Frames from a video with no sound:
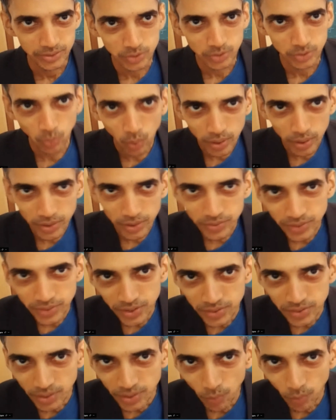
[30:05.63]
So what is
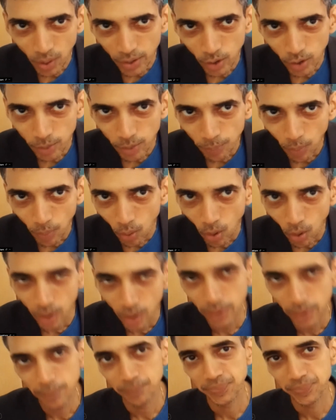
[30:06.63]
this, the one on
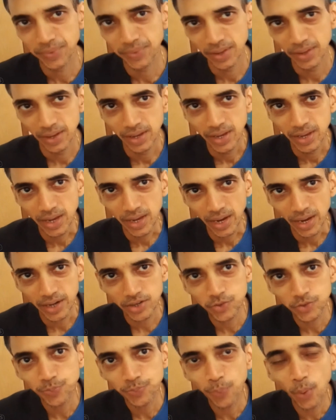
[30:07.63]
board? It
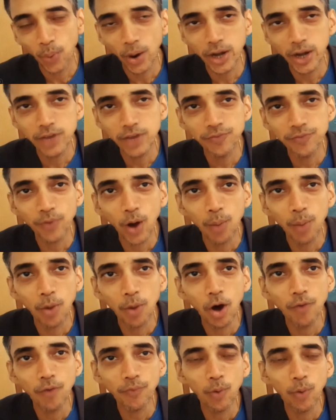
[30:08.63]
is point form
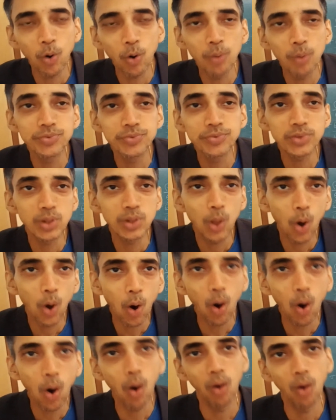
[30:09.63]
of Ohm's
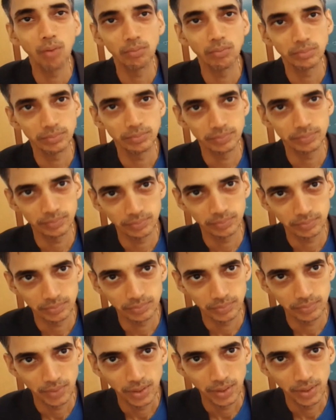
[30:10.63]
law.
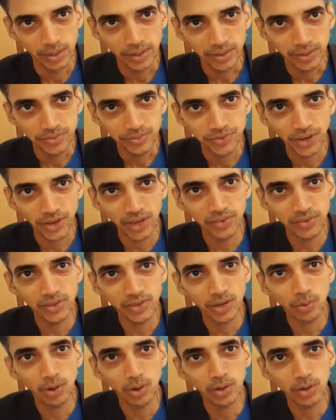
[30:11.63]
J is
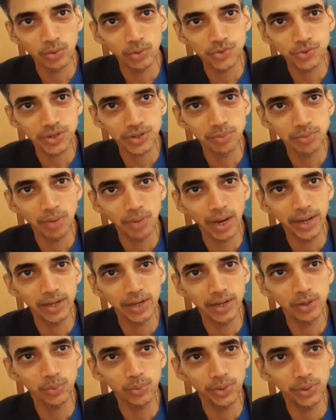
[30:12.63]
equal to sigma
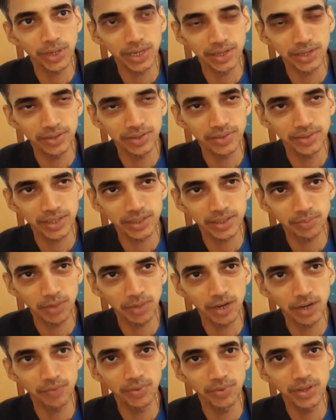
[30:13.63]
into E. It is nothing
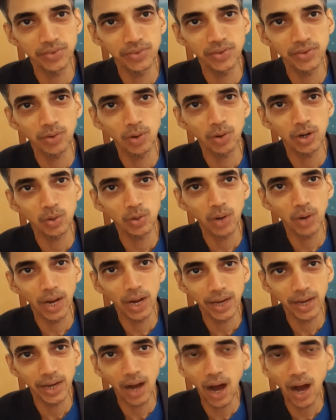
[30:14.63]
but V is equal to
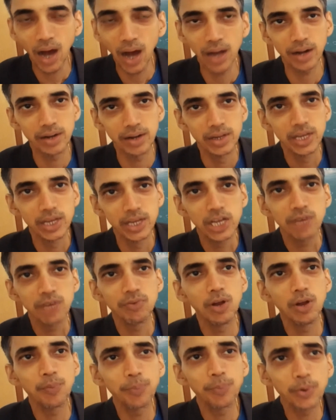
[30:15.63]
IR.
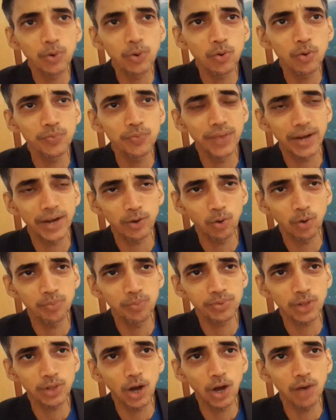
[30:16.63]
We'll prove that
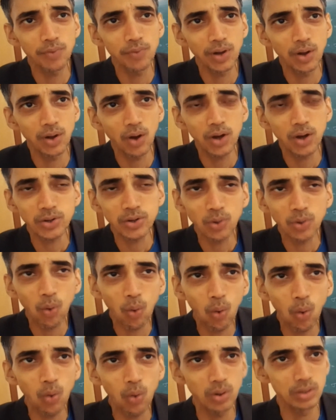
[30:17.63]
Ohm's law will not
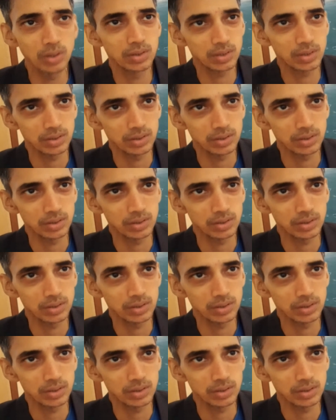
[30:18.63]
hold.